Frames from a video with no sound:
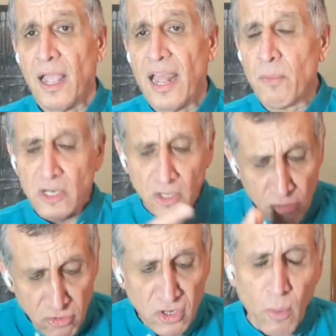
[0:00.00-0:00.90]
And when
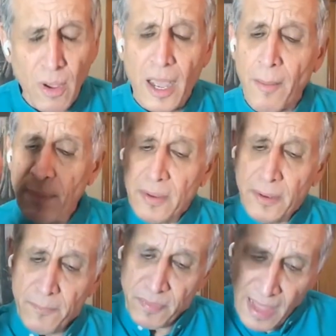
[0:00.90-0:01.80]
you show up
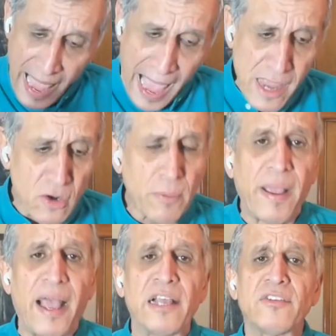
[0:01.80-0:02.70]
at your
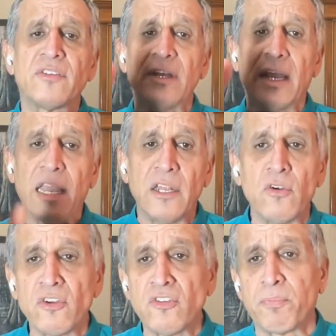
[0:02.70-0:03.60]
best in
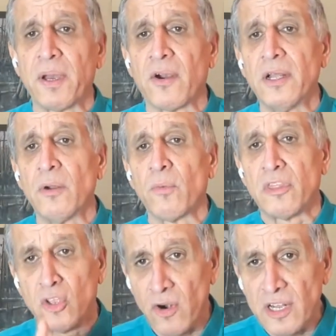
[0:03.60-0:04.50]
your spirit
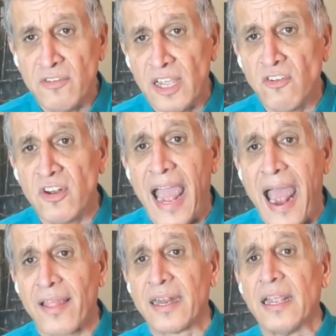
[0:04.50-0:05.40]
with your
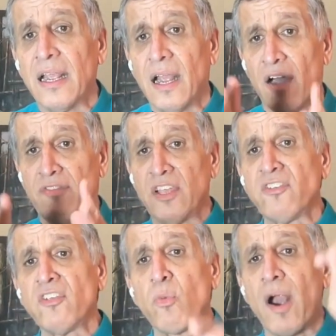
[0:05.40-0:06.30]
intentionality of
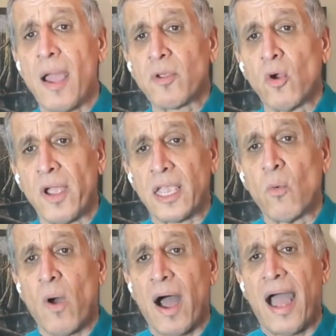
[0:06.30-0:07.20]
this is where I'm going
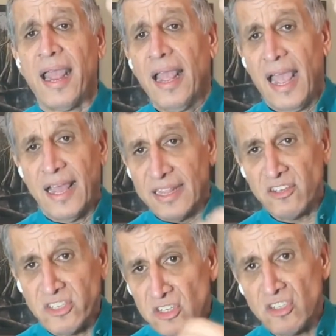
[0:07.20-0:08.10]
and why, and
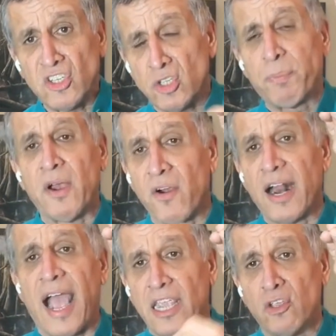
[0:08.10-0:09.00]
this is the
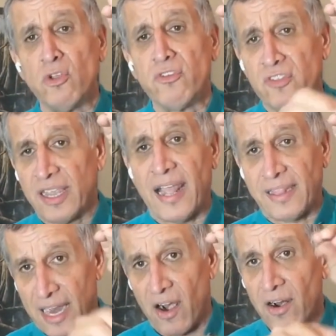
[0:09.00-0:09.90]
spirit I use to
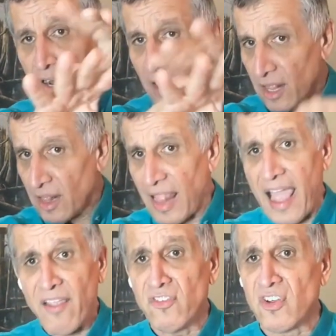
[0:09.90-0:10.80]
get there,
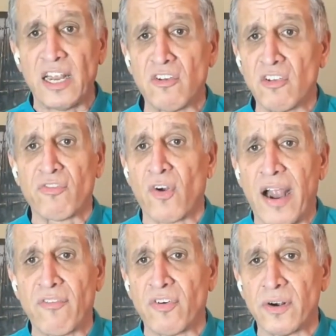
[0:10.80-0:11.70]
life changes
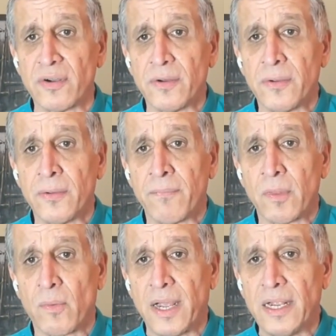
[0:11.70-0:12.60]
forever.
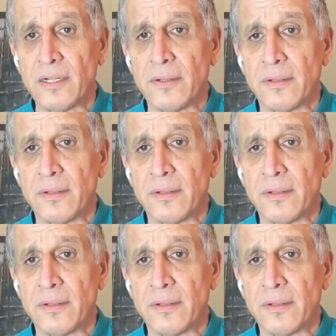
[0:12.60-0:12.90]
Right?